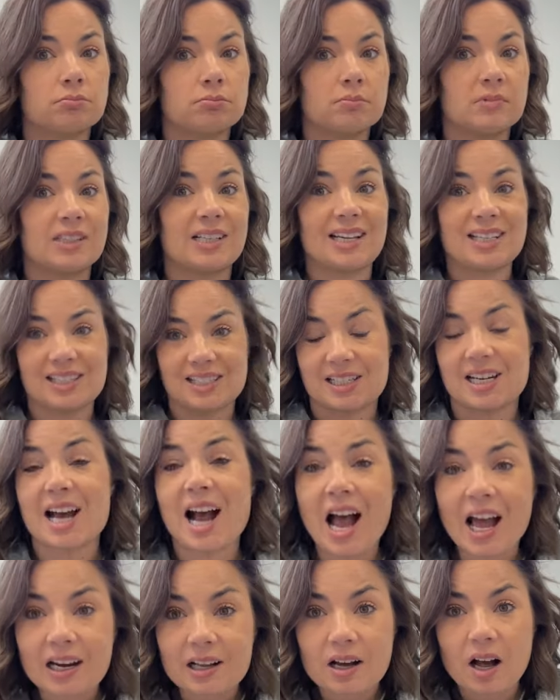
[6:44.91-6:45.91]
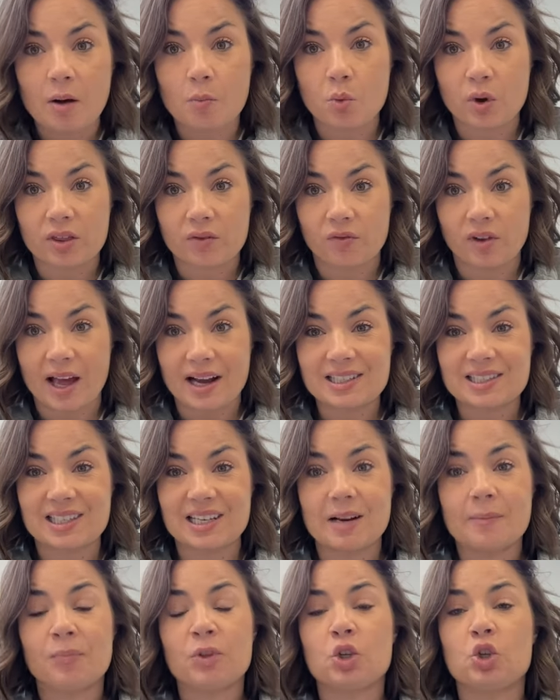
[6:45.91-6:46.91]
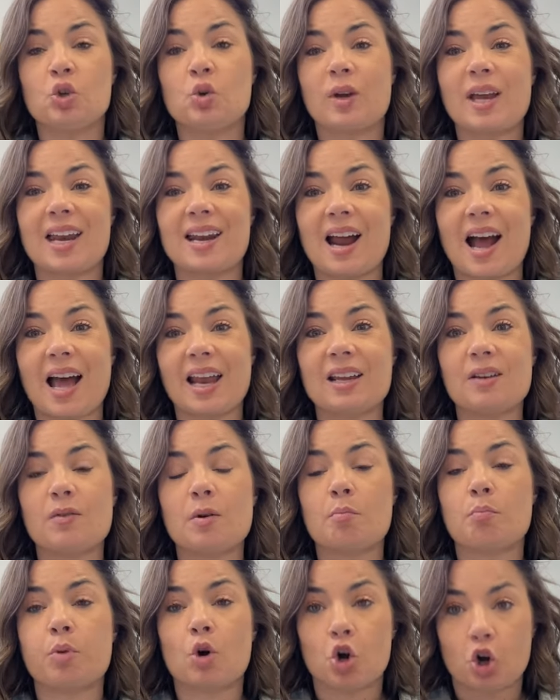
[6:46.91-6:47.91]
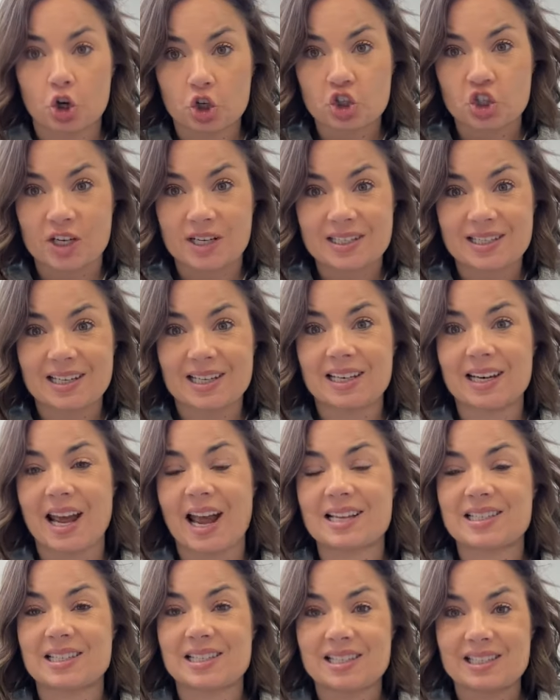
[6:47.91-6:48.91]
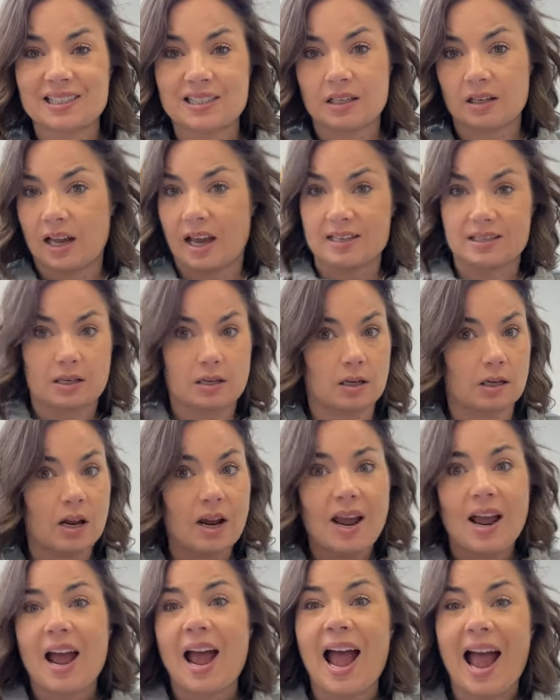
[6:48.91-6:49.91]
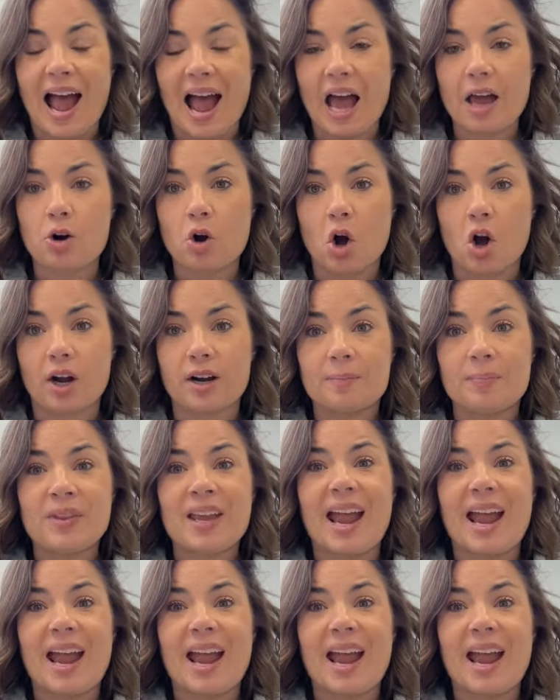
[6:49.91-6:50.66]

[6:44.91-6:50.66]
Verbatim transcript: does not come with Flexi. You cannot even purchase it as a add-on,